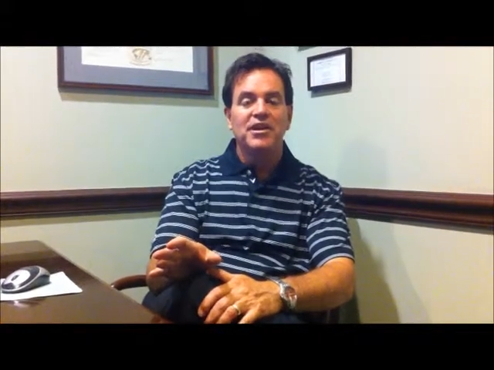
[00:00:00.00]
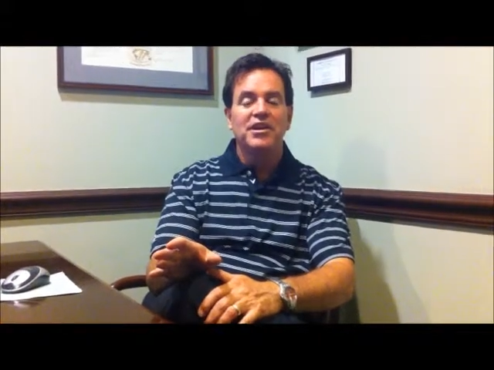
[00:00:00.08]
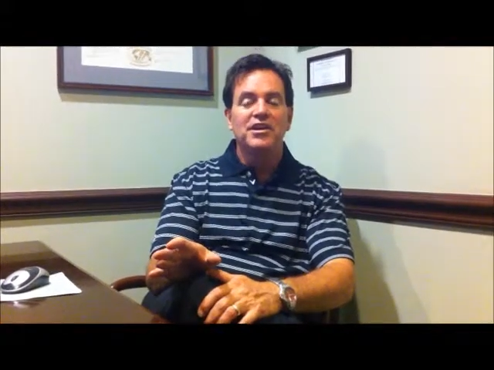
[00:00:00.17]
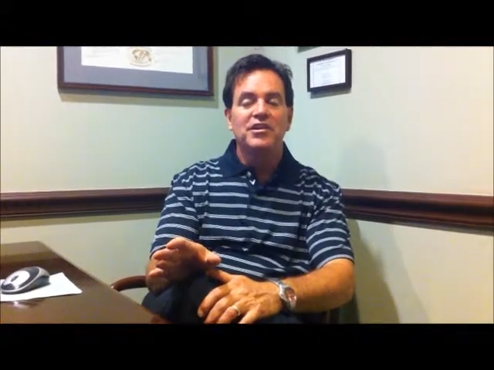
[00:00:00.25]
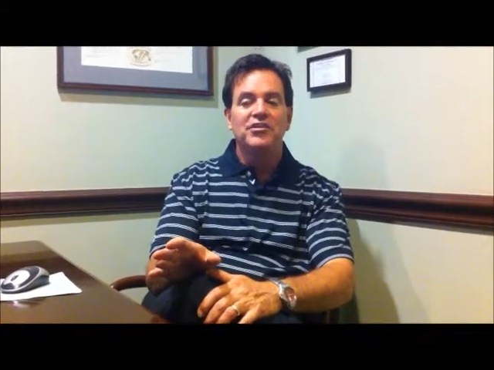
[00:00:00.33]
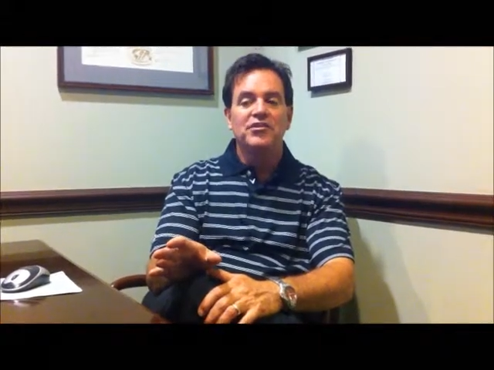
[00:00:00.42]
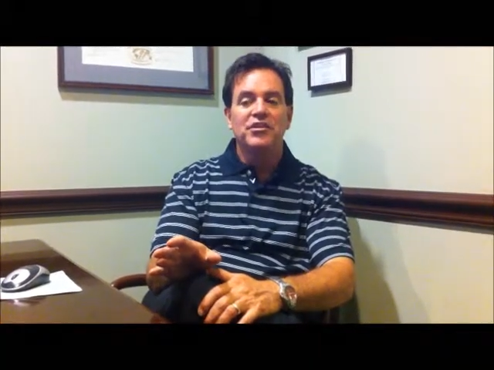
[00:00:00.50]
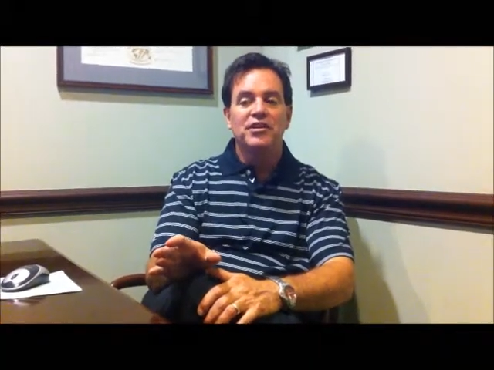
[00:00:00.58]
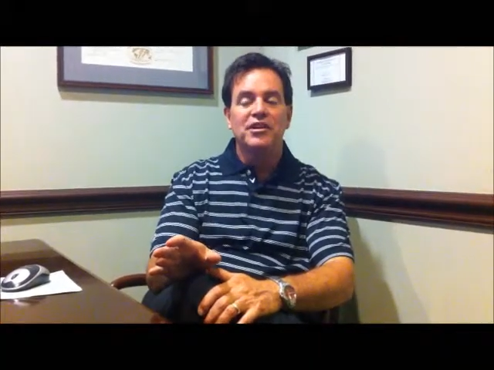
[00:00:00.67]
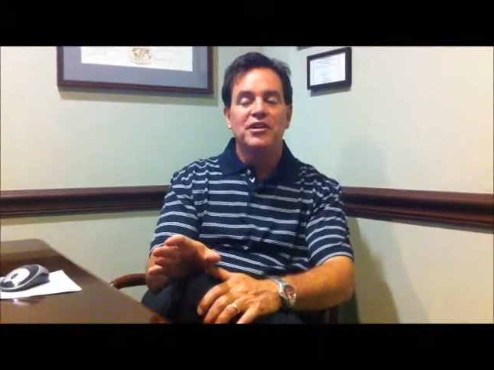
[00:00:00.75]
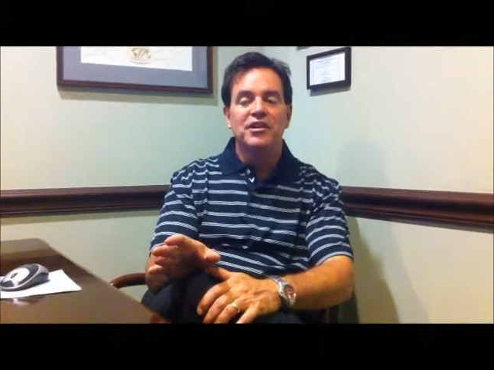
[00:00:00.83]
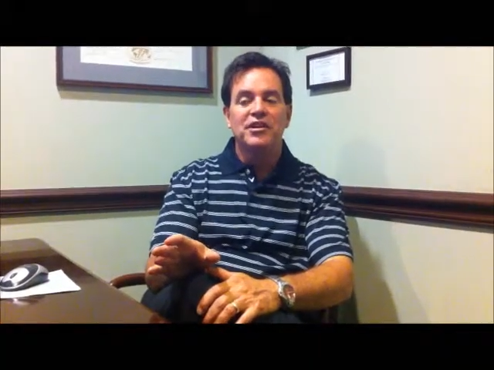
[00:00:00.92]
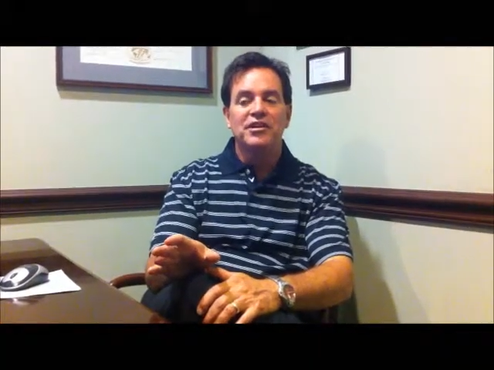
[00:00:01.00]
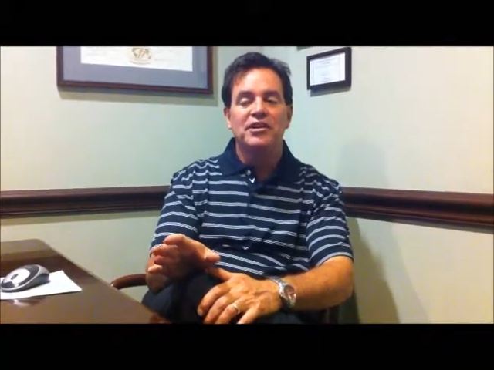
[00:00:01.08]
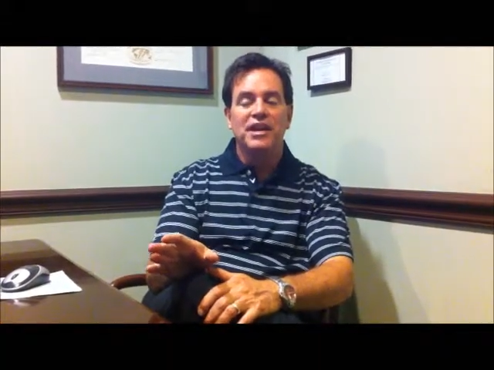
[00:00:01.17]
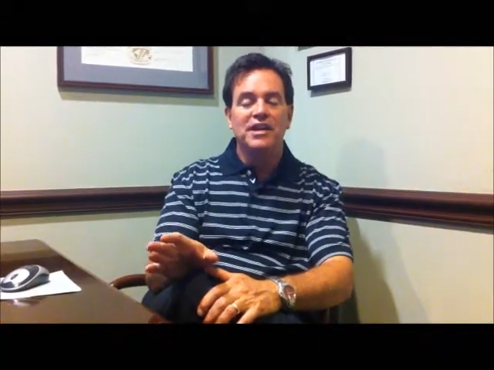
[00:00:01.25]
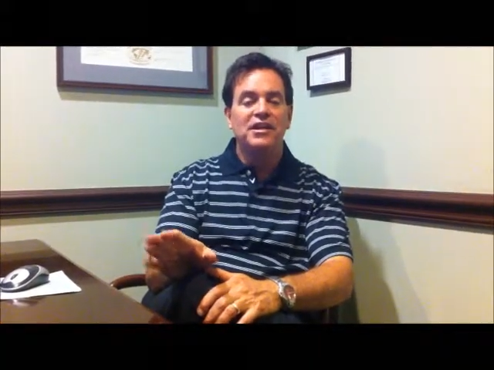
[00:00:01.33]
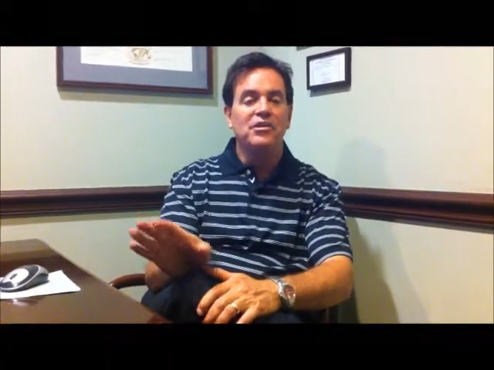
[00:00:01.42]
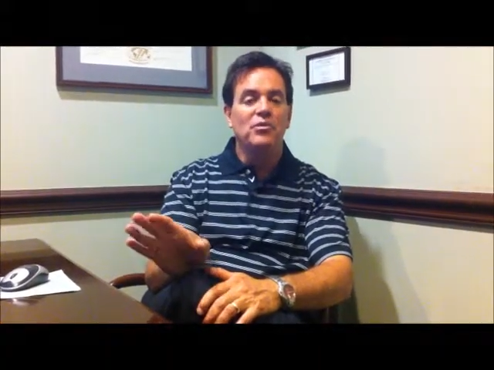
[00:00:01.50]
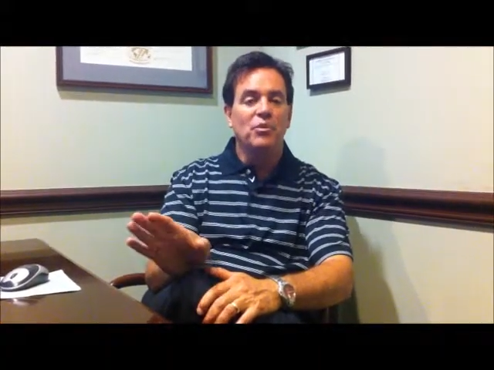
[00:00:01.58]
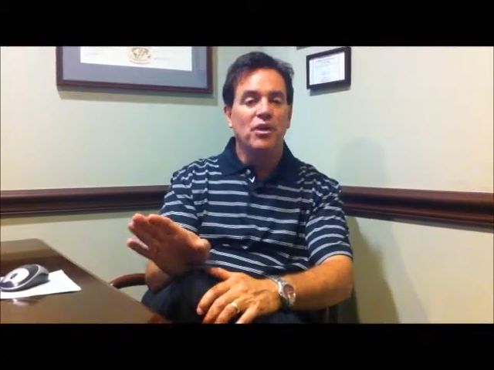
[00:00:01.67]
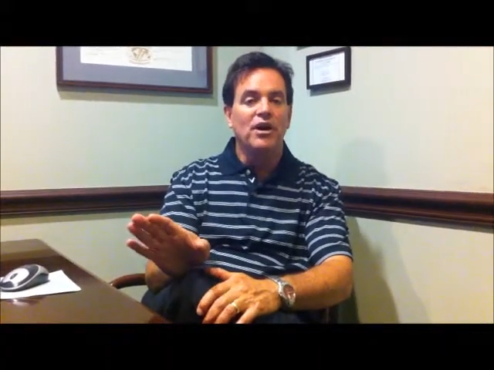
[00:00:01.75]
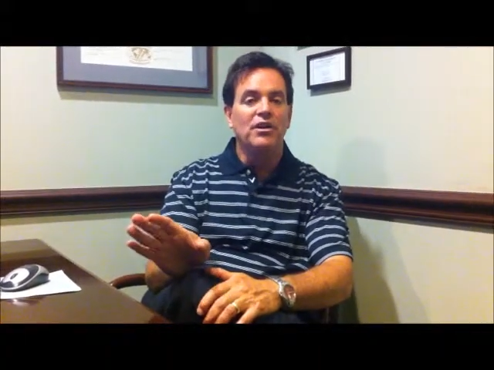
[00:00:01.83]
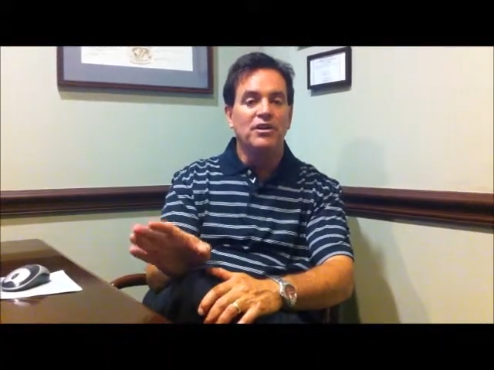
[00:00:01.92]
is they didn't
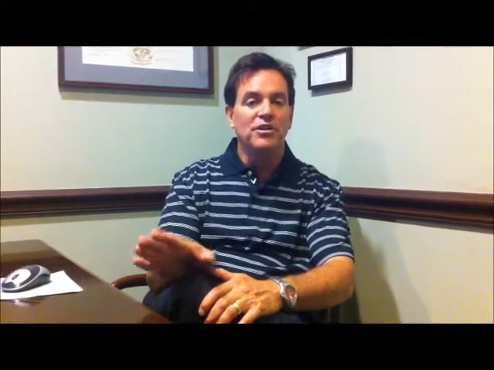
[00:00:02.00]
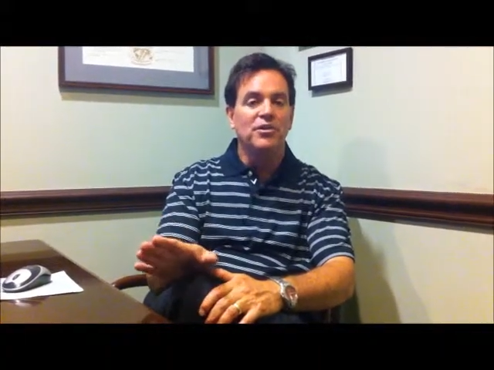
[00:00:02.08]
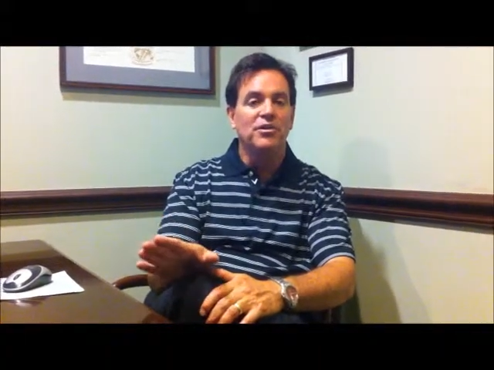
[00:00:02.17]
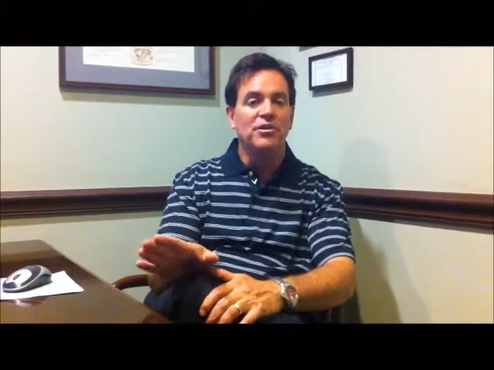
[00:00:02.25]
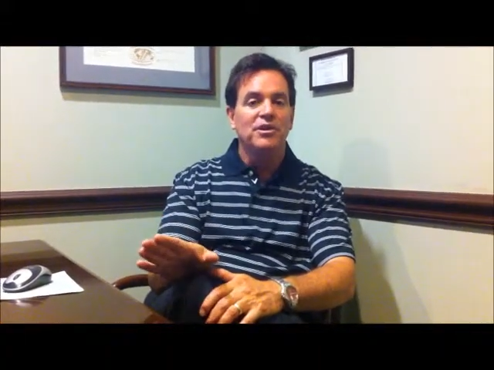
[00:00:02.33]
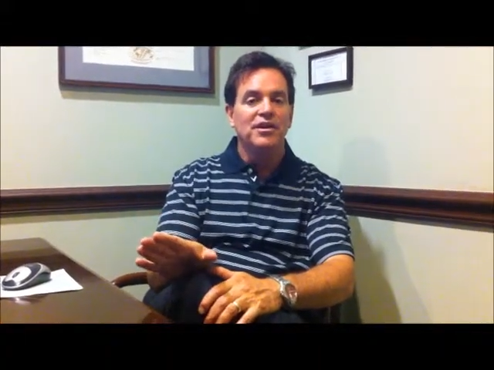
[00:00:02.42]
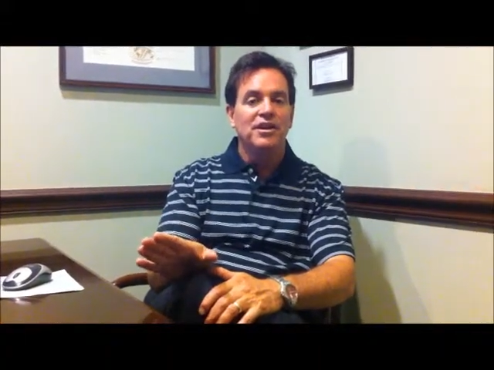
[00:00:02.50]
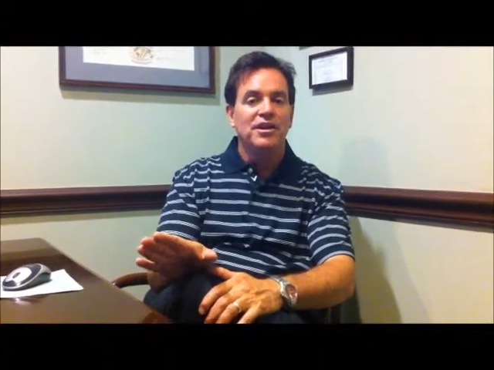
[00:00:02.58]
want you,